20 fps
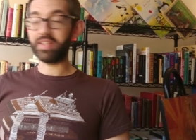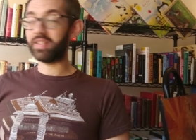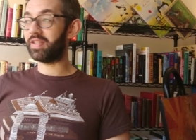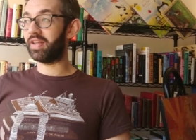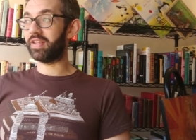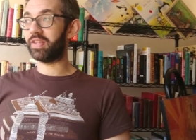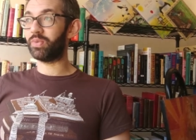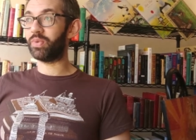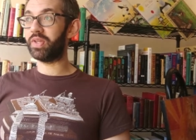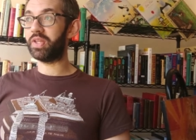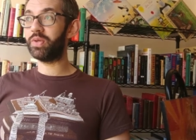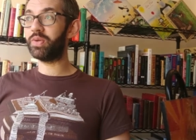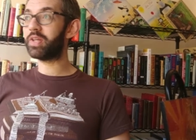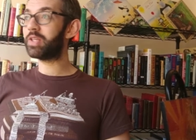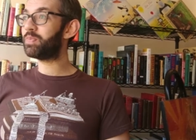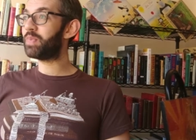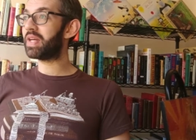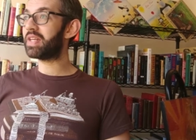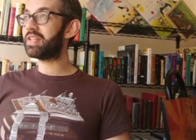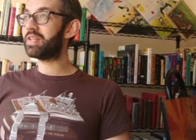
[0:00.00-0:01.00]
It's not the one you were
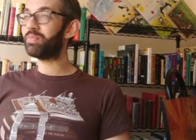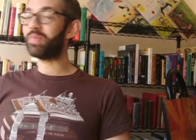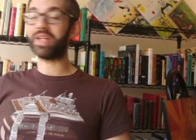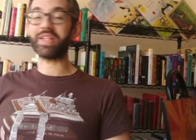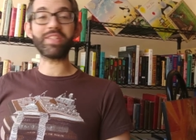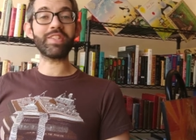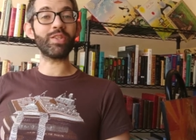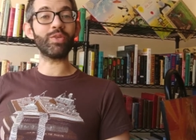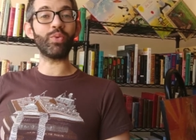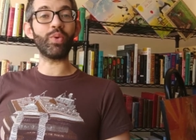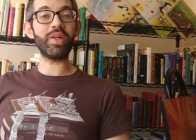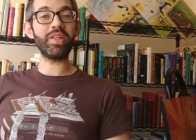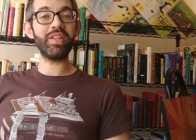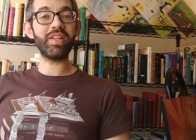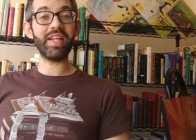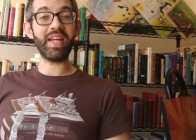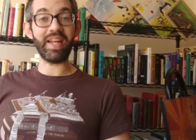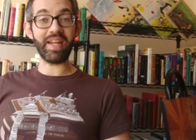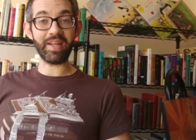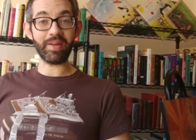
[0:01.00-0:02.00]
expecting, but it's the one you're
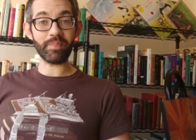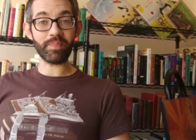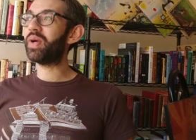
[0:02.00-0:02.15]
getting.